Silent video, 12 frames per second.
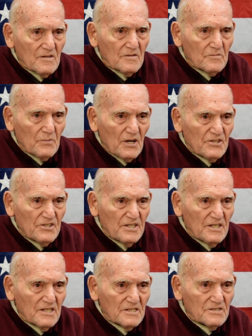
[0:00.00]

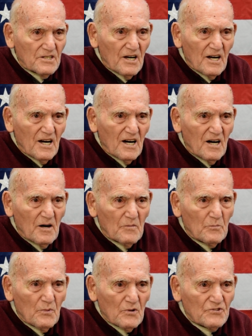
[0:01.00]
Bundy? Nah,
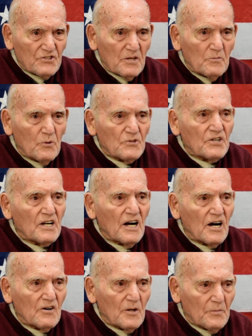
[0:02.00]
both. He put the
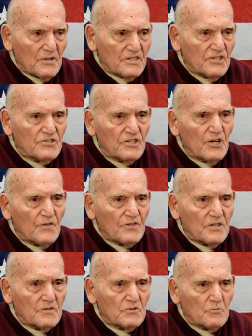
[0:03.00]
car up on his lift
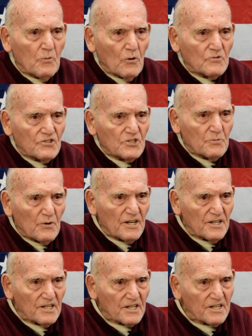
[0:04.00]
and he broke the
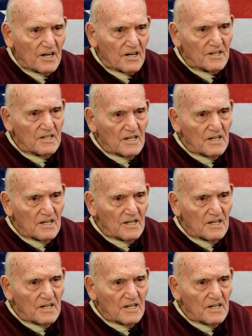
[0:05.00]
spring in the car.